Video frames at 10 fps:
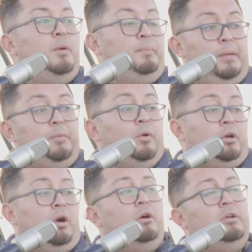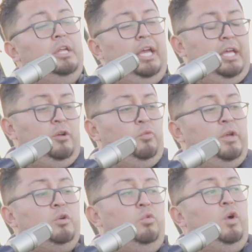People are calling in and
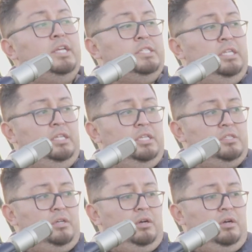requesting this song.